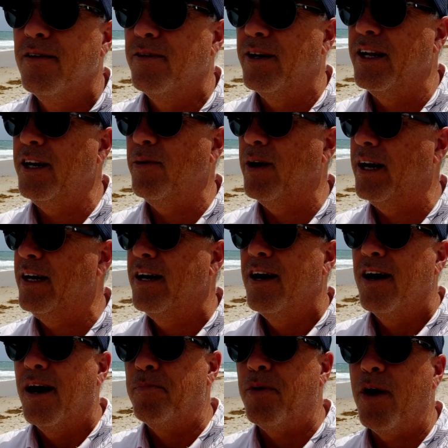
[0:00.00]
But anyway,
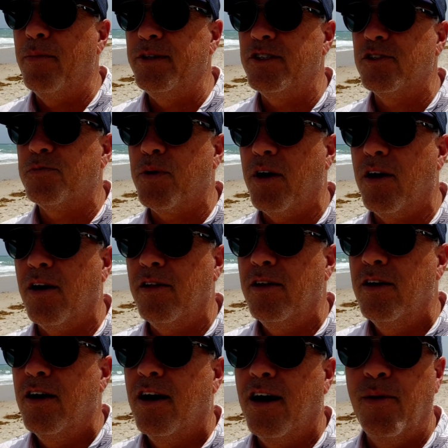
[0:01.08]
I'm Palm Beaches Paul.
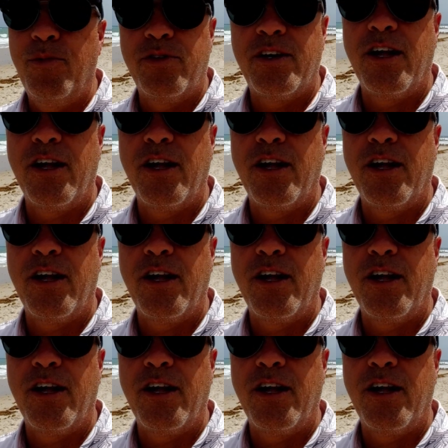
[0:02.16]
I'm with